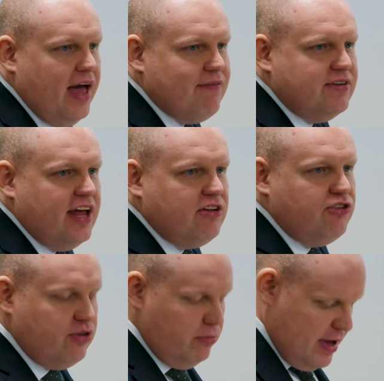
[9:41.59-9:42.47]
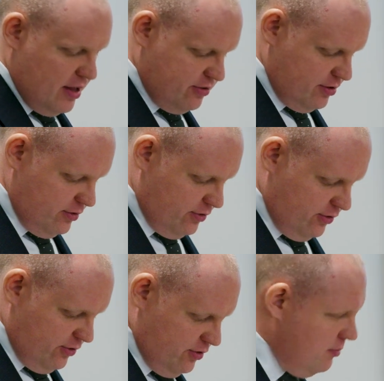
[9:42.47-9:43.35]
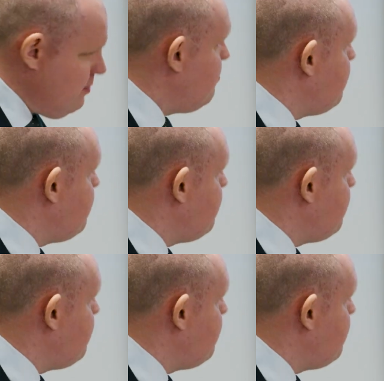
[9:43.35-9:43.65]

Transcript: evidential matters,